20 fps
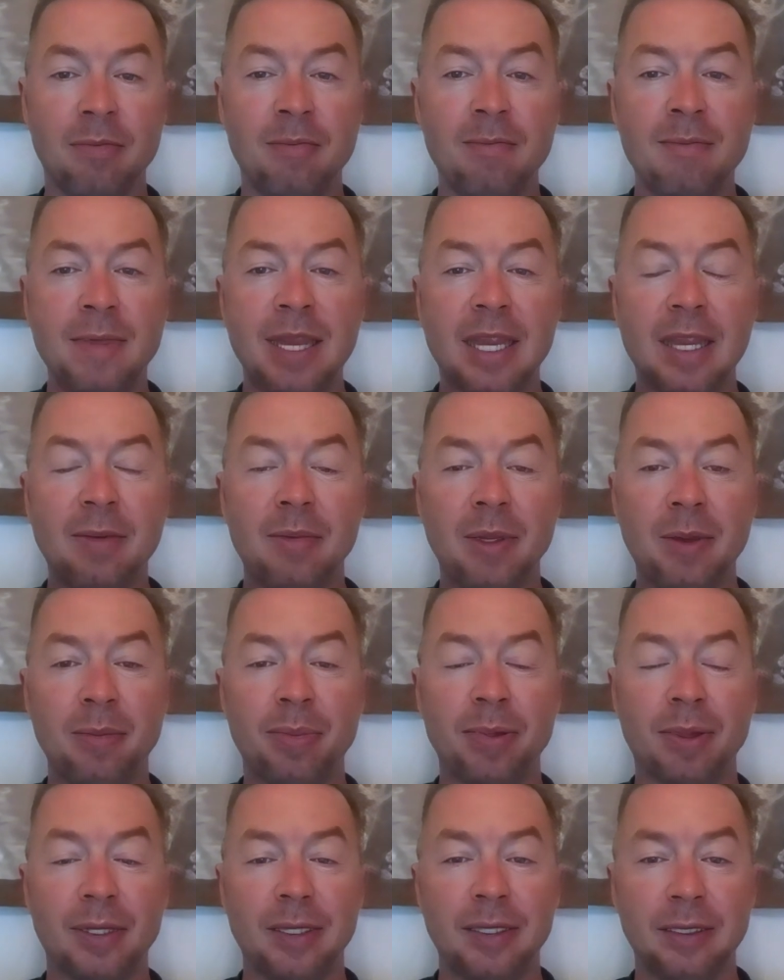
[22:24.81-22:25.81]

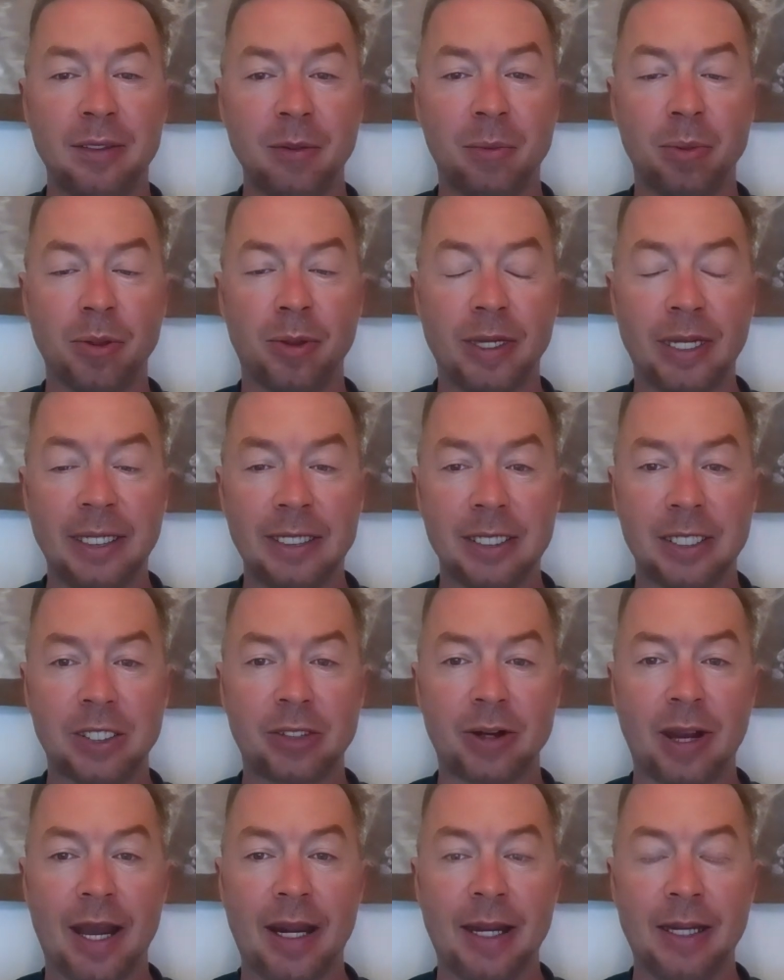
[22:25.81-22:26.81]
maybe deploying the
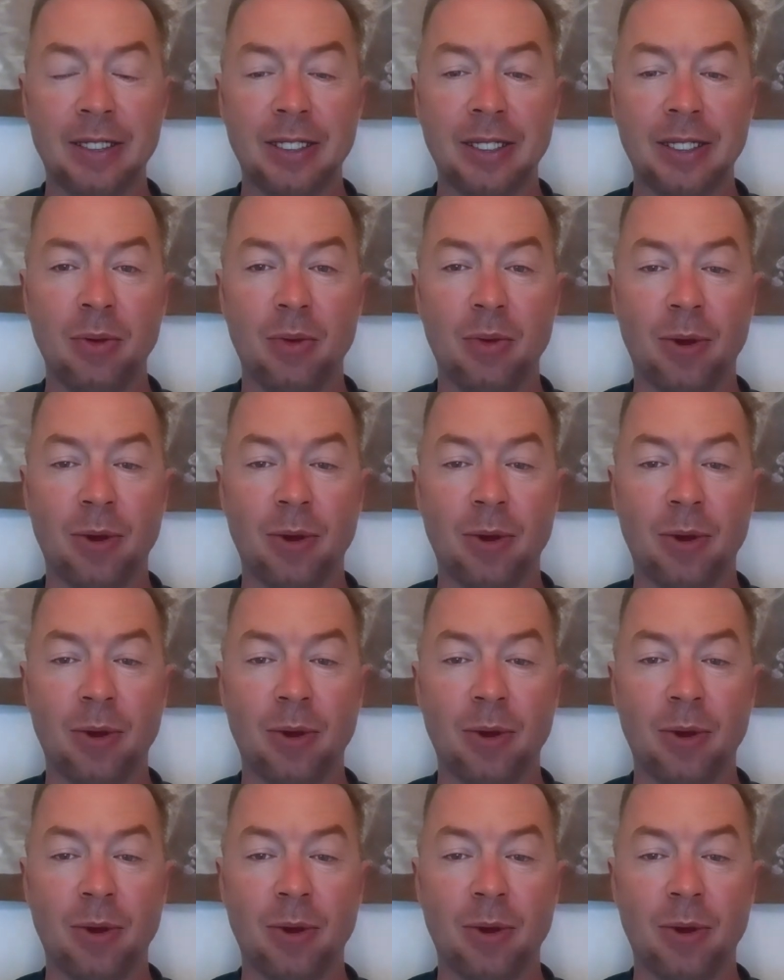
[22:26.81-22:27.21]
strategy